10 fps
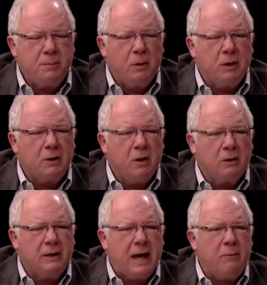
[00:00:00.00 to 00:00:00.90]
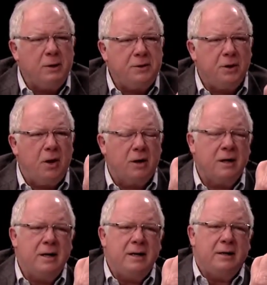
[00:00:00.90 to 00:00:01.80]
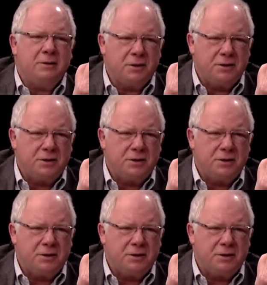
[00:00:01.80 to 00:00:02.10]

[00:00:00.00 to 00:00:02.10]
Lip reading: book called Can We Talk? There's a